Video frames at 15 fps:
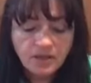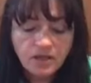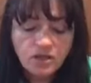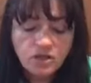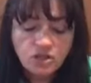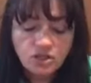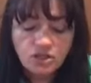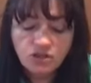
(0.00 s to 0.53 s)

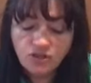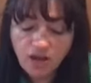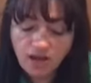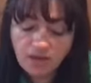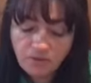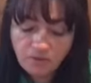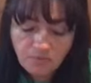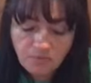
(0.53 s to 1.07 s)
She thought
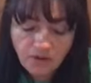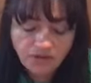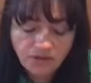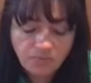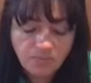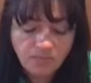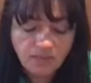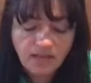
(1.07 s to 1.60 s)
it would melt
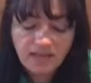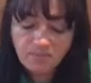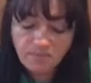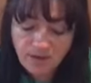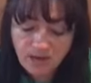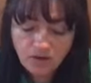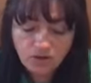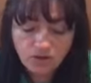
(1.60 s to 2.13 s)
like
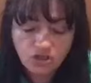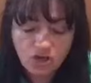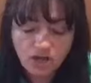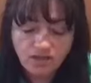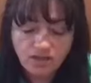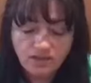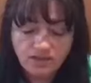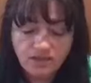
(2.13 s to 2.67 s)
baker's
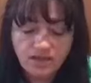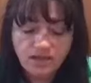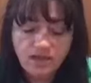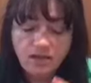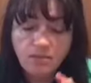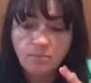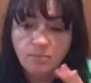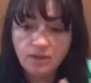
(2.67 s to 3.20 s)
chocolate did
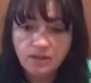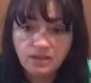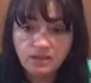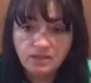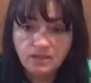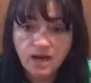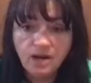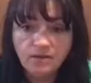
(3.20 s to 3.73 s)
and blend
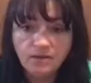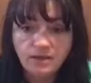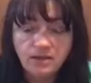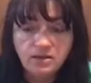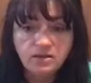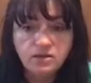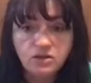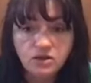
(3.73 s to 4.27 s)
entirely
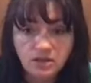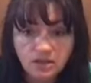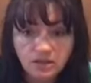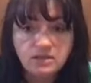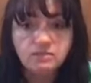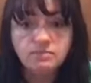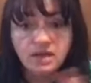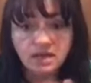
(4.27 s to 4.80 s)
into the
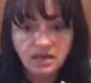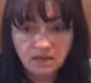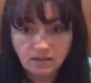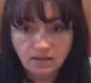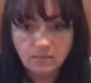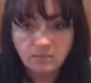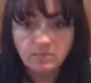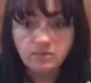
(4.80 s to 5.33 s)
cookies, making
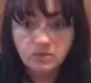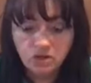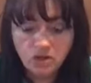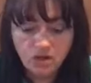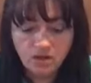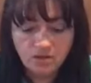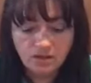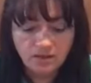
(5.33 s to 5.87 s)
them
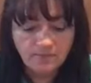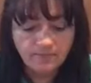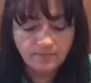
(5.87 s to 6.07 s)
chocolate.